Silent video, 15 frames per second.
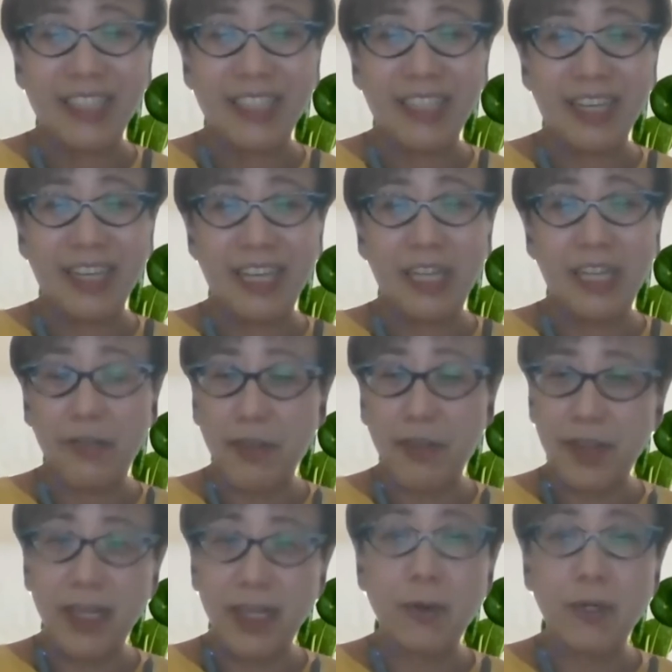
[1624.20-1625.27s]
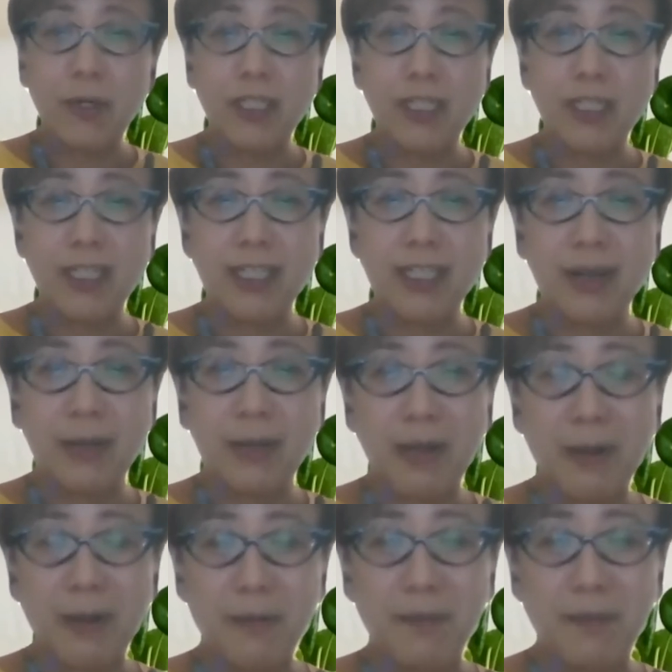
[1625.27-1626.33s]
And if you have any questions,
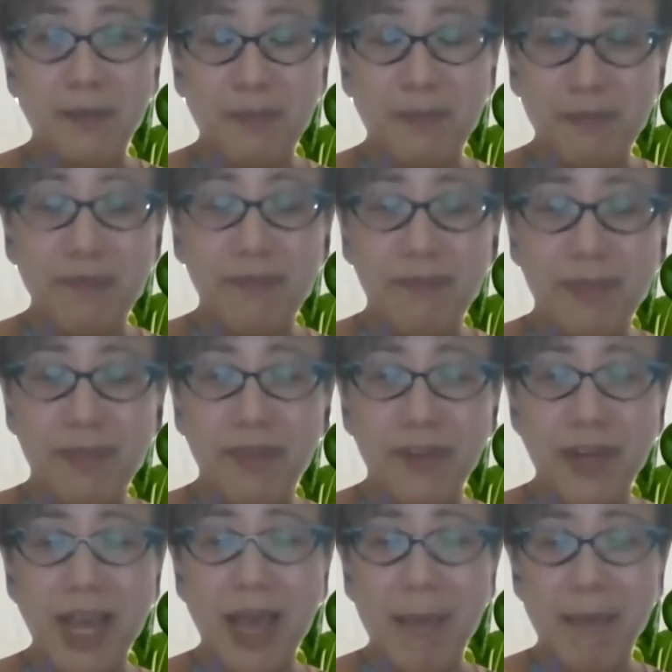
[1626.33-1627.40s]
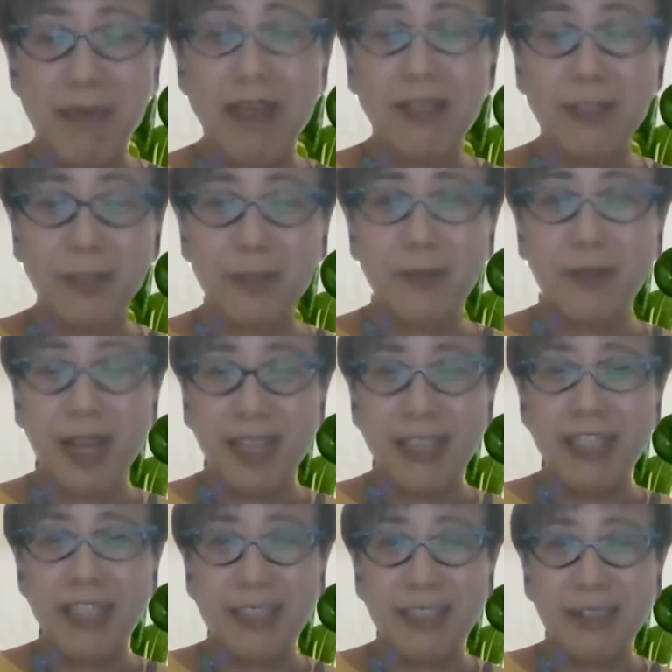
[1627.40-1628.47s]
I'll be very happy to
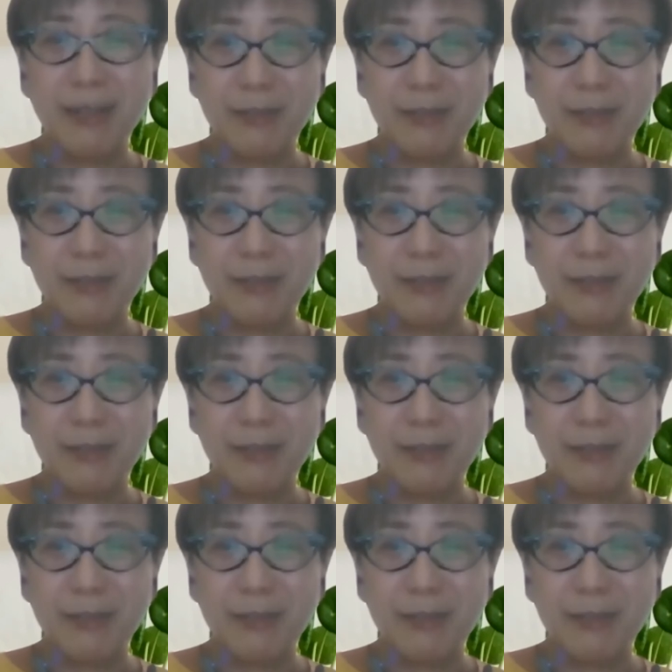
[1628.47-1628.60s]
answer.